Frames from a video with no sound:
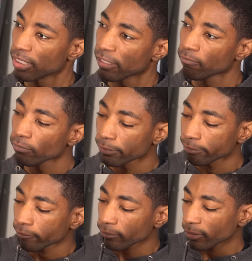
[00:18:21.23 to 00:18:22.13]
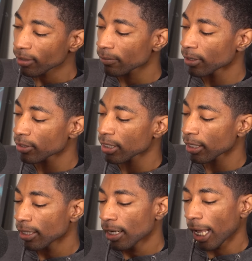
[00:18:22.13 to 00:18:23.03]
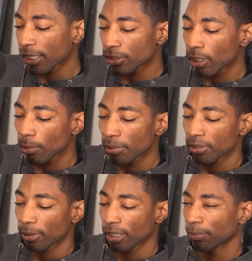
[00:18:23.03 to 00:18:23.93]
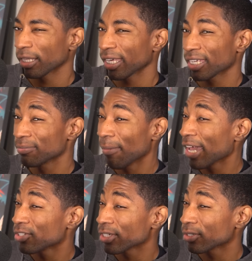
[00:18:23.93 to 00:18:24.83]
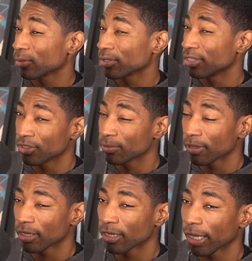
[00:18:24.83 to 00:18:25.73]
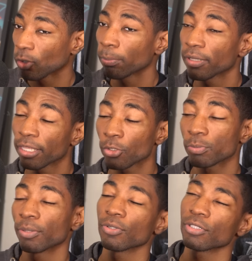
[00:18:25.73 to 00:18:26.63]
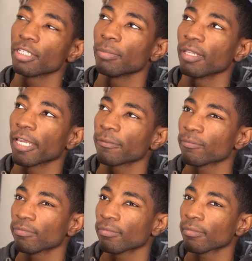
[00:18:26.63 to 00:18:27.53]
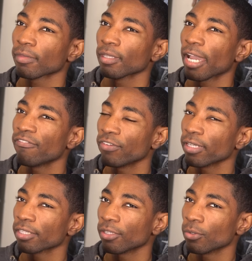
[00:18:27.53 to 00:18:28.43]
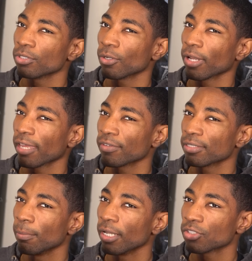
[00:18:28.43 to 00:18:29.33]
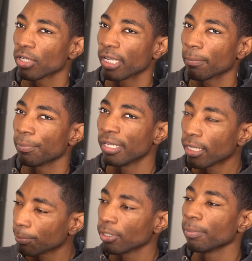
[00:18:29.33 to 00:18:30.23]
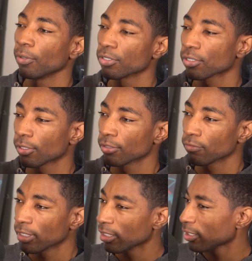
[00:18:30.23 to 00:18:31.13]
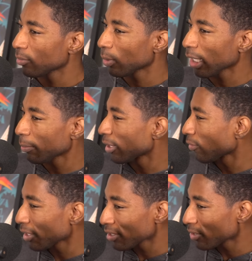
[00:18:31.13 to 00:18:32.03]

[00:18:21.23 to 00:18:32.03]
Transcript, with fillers: me because like I can see how maybe somebody could play like I guess Magic or Digimon. I don't play those personally, but like I feel like those don't have as much like pick up your opponent's card and read it. Would I be correct